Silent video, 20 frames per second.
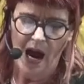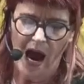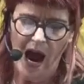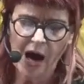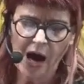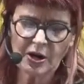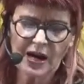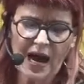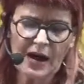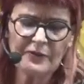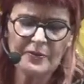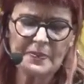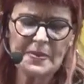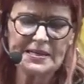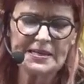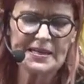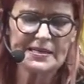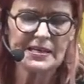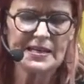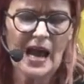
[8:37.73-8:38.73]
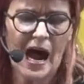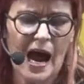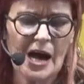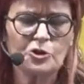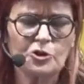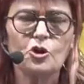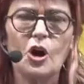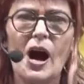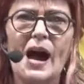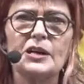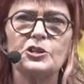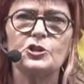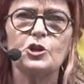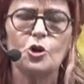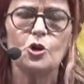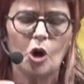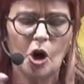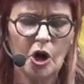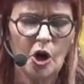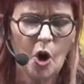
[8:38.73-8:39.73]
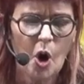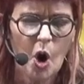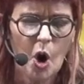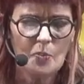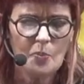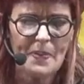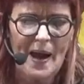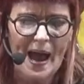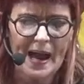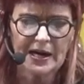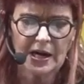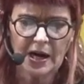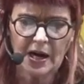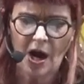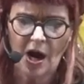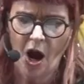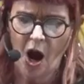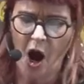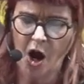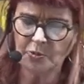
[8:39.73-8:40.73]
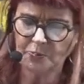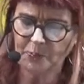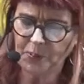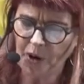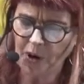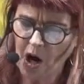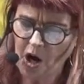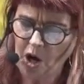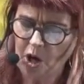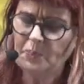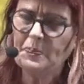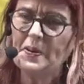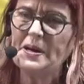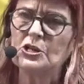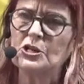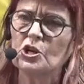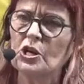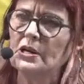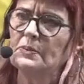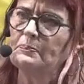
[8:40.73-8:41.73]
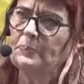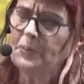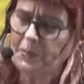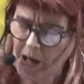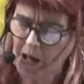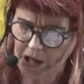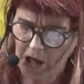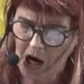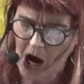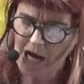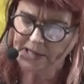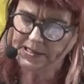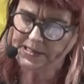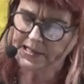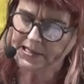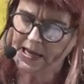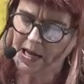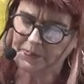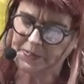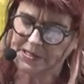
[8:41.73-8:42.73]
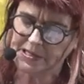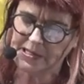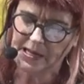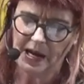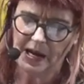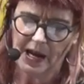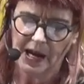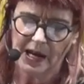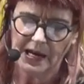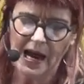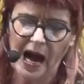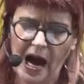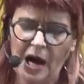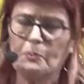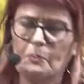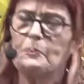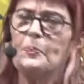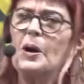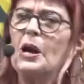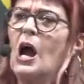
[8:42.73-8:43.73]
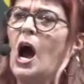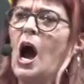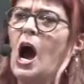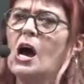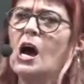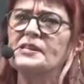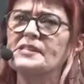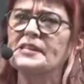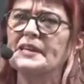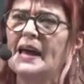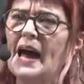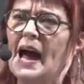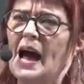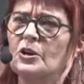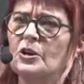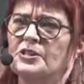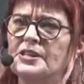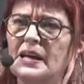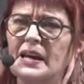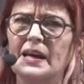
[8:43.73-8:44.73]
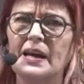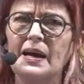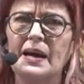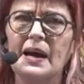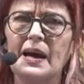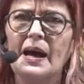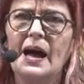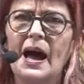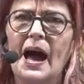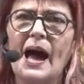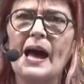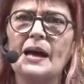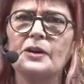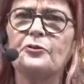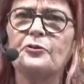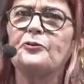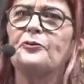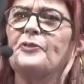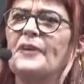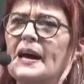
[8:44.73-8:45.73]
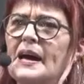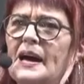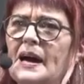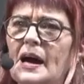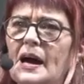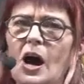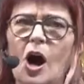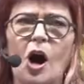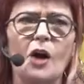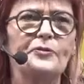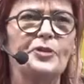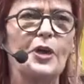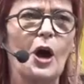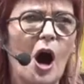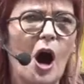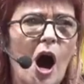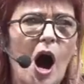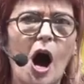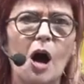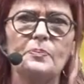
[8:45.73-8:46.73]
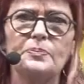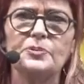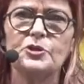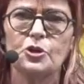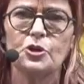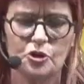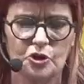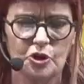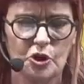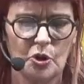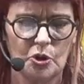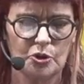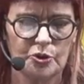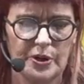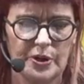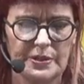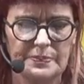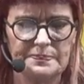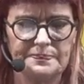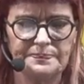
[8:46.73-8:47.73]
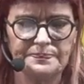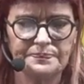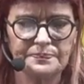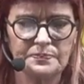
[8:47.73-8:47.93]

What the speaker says: Our government is now trying to claw back on prohibition concepts like plant counting and fear of the harm to children.